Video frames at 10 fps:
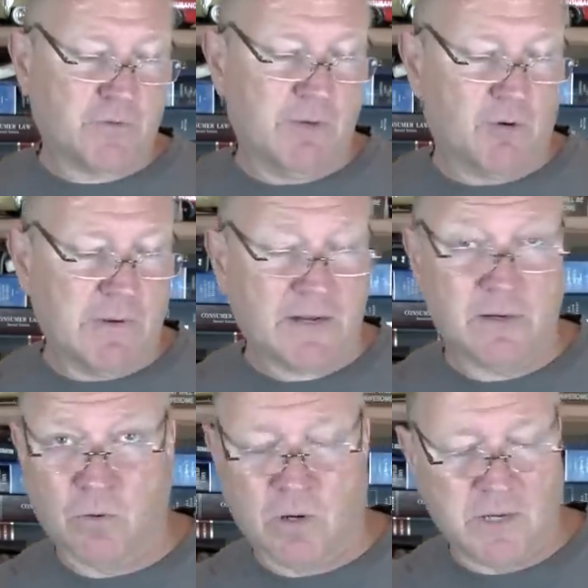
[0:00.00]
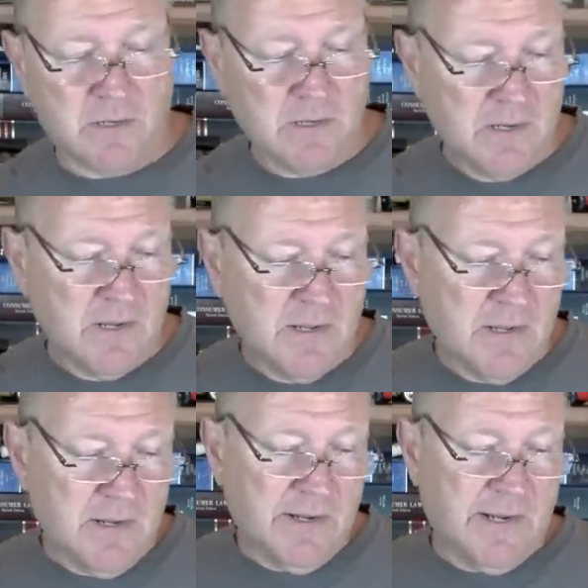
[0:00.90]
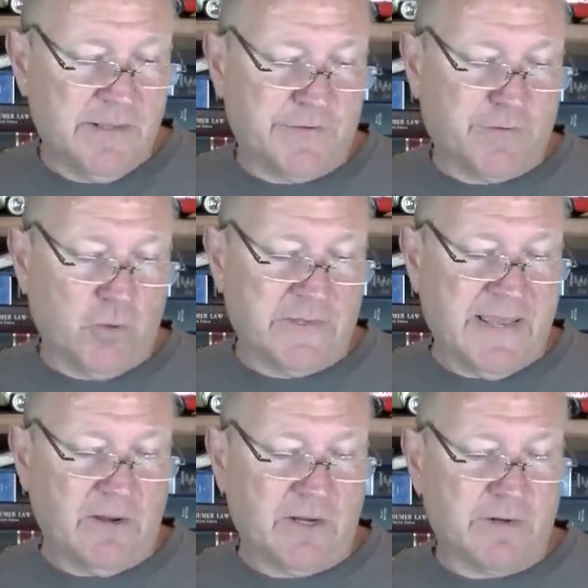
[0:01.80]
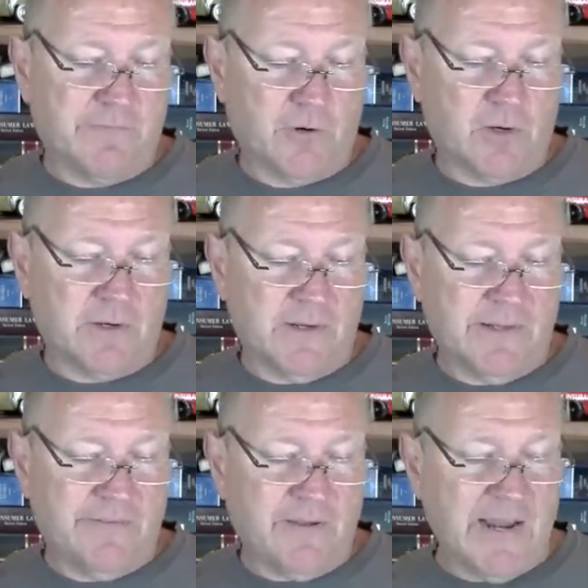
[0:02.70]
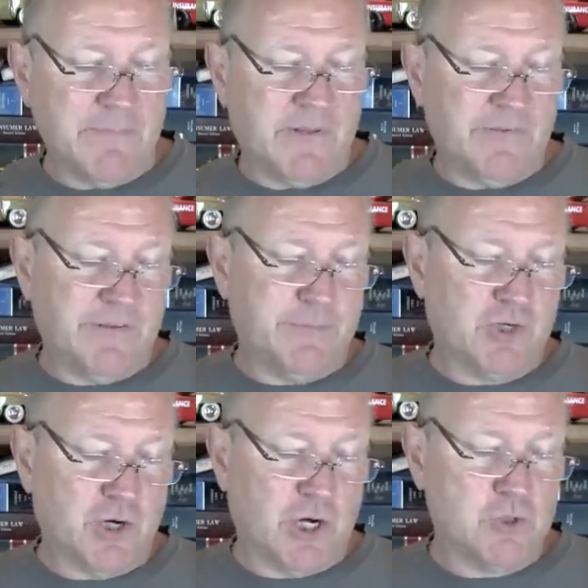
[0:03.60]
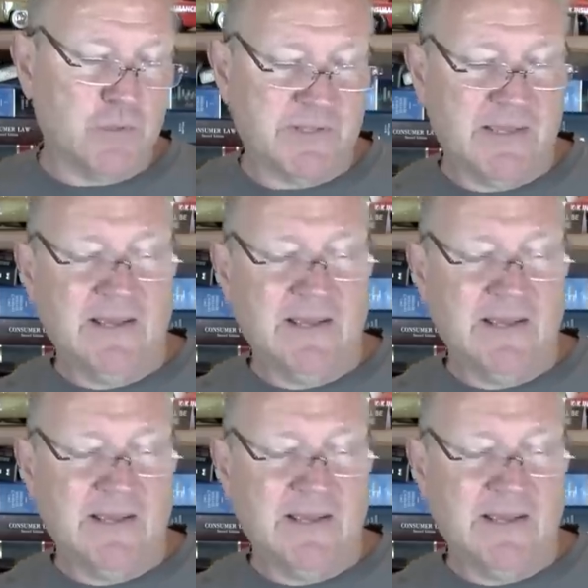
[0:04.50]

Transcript: criminal record in Oregon. In the stolen catalytic converter indictment, he's been charged with